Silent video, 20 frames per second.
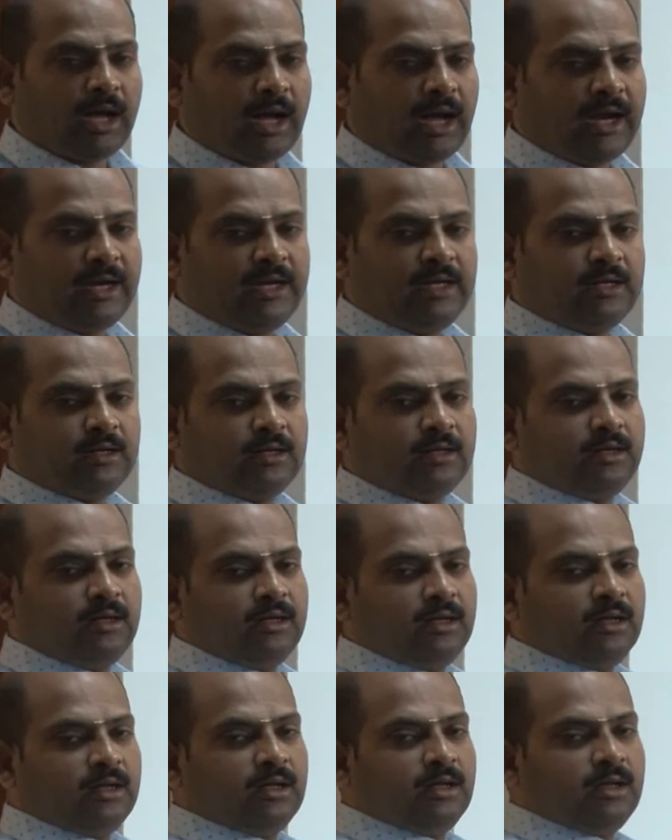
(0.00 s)
and
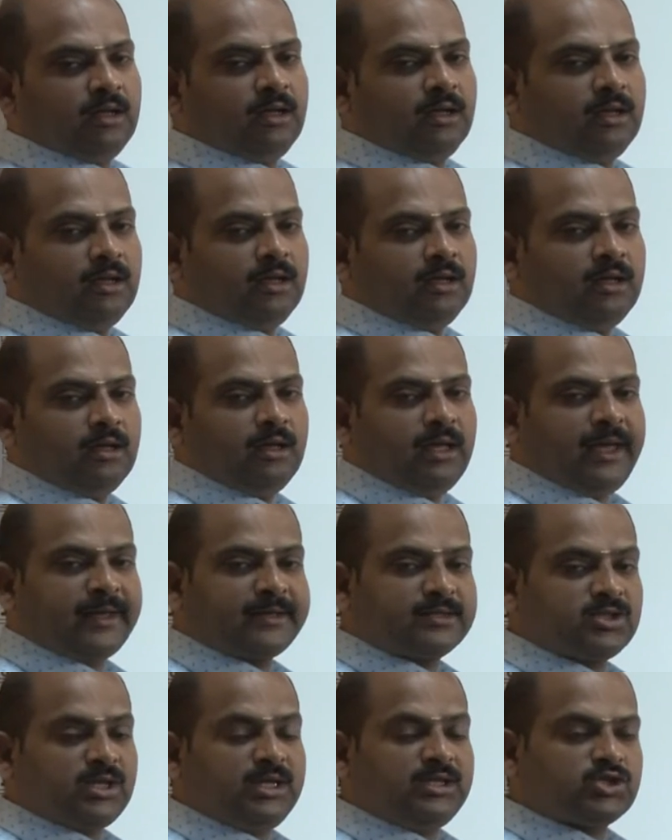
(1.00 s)

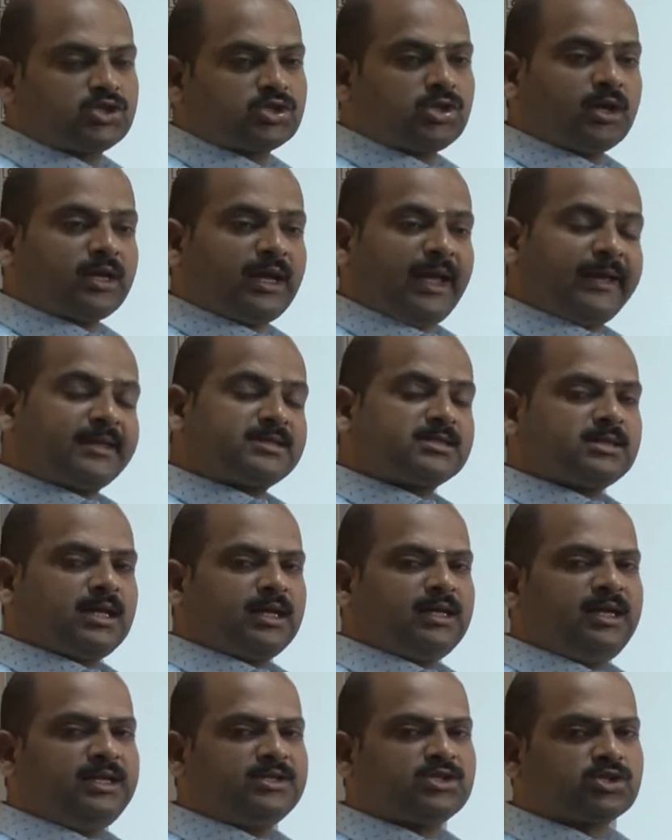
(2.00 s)
x in star x
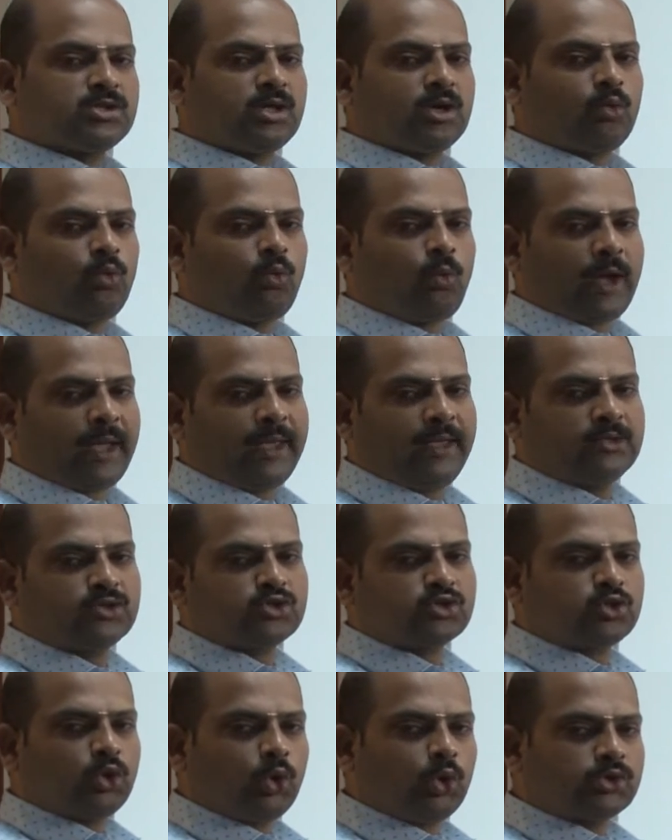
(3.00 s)
and in star y
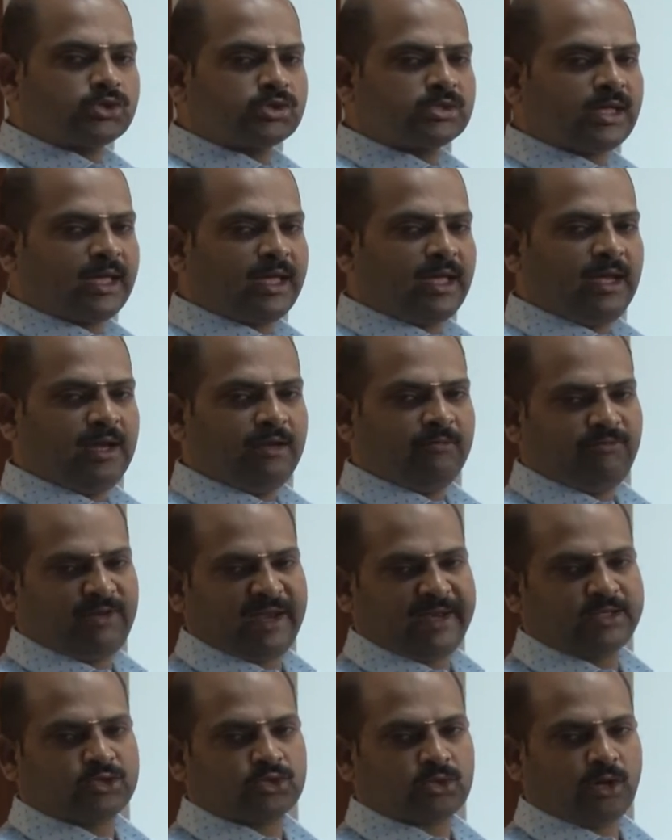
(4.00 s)
stores the eh,
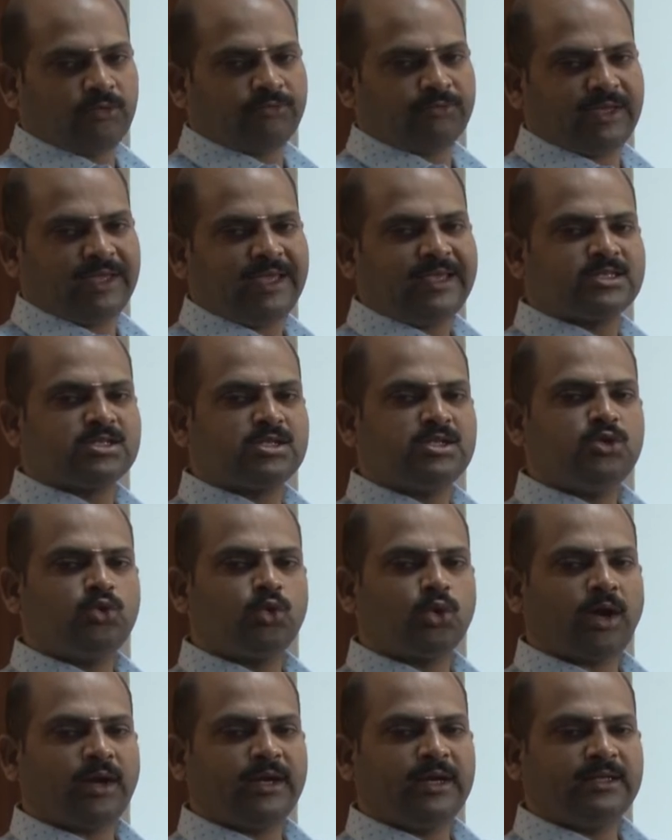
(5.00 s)
weights of each
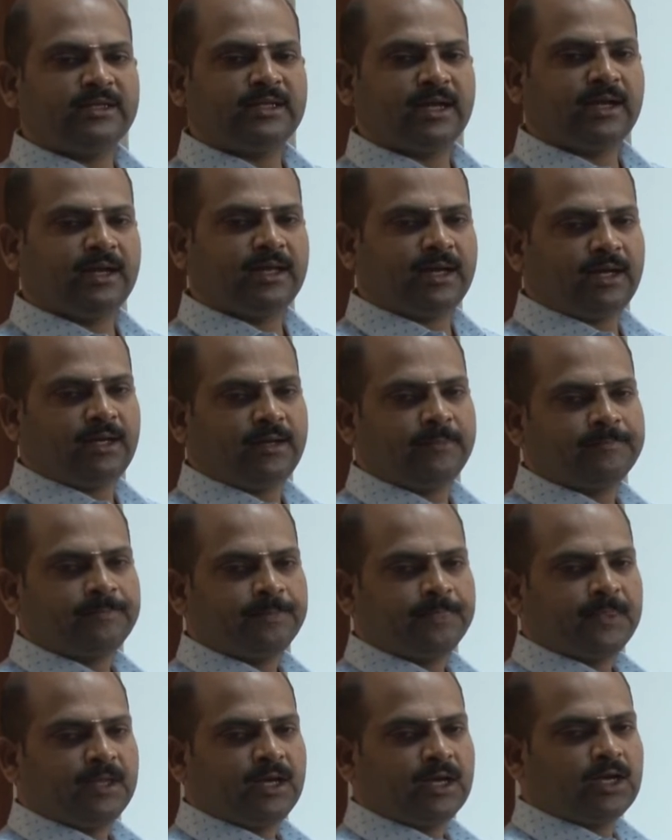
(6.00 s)
neuron in the grid
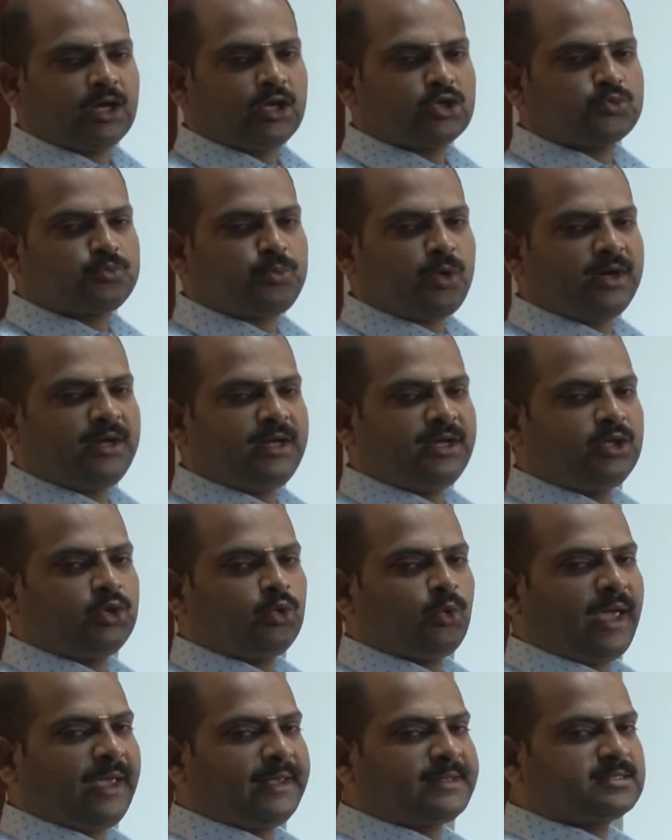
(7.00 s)
corresponding
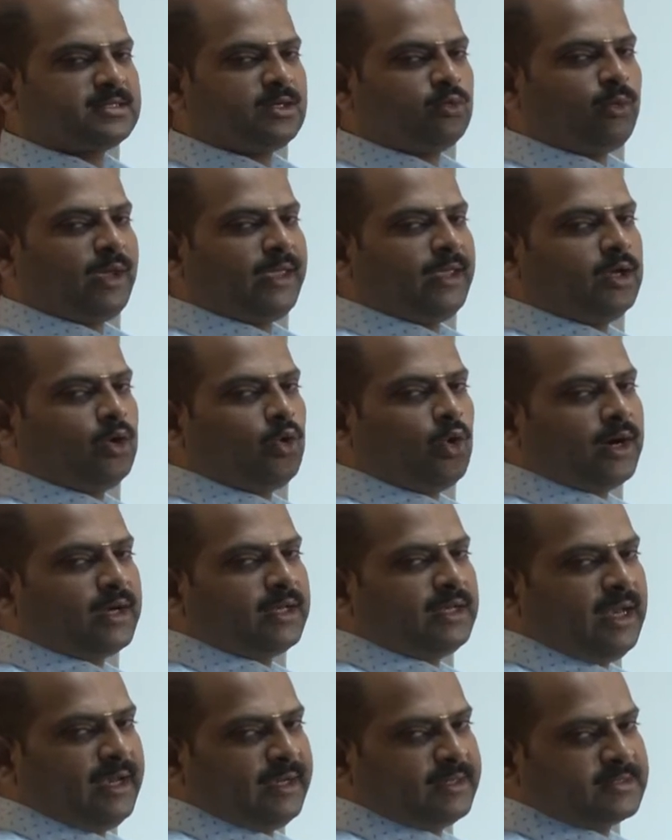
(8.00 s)
to x and y
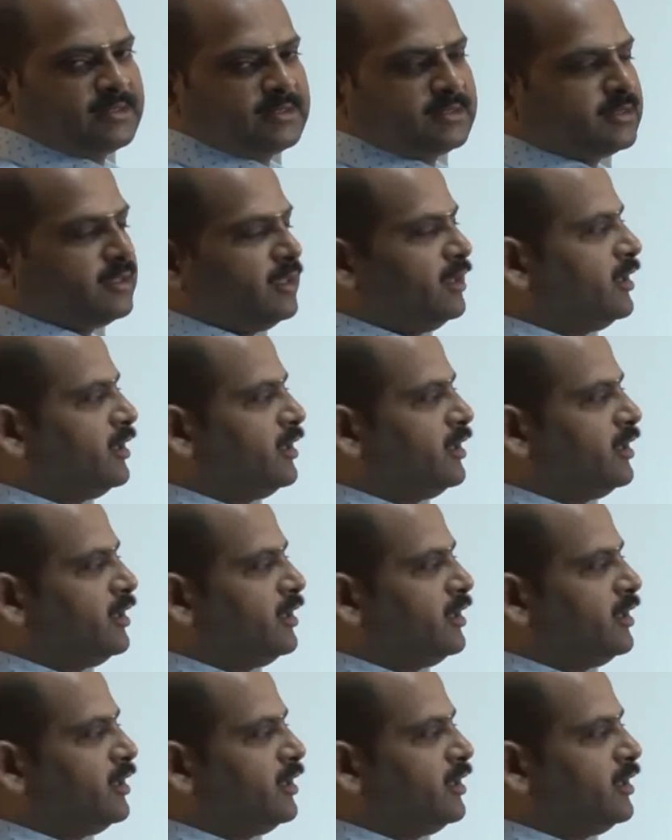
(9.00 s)
coordinates